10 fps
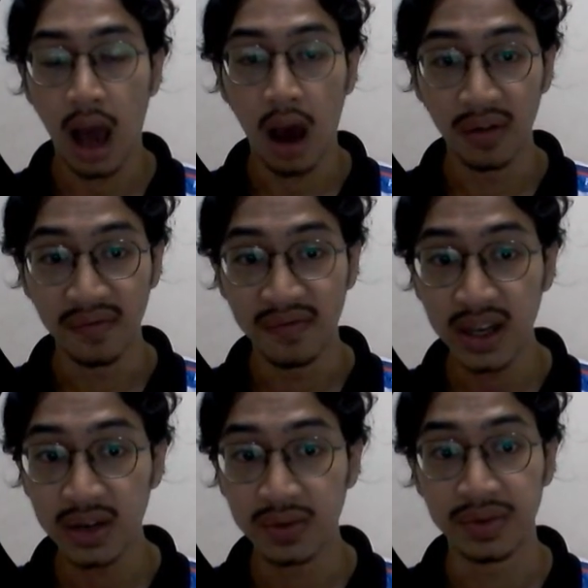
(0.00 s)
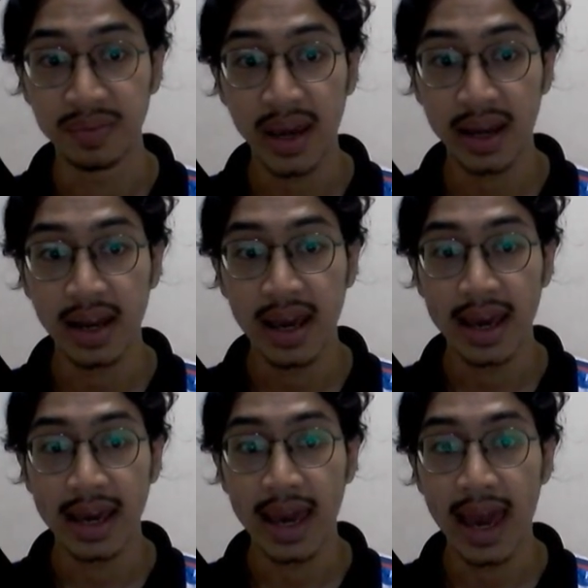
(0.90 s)
our value remain
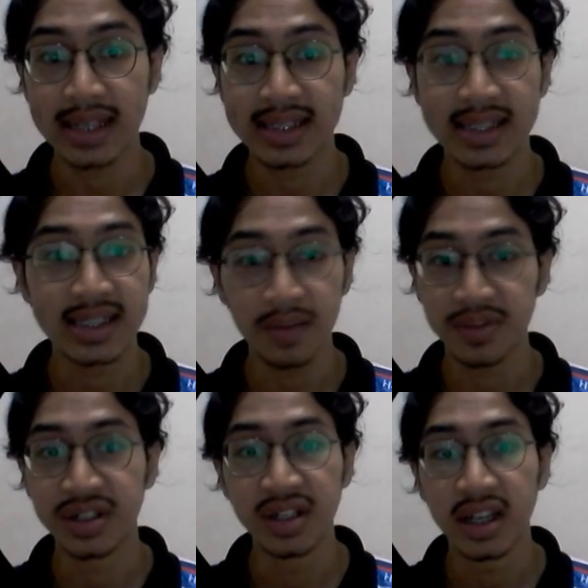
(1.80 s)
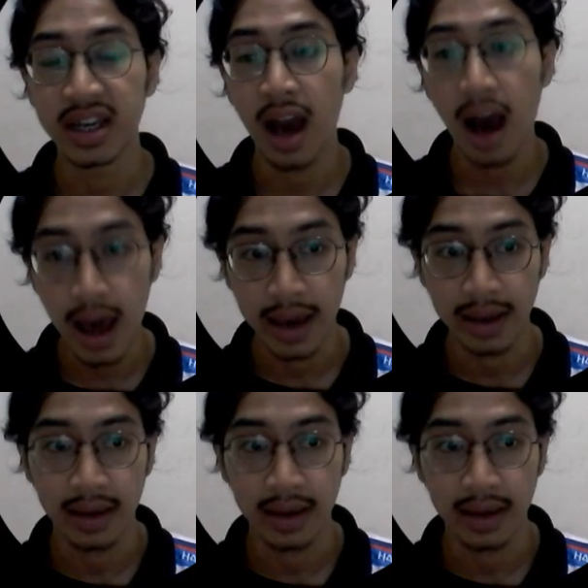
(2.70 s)
exceptionally high,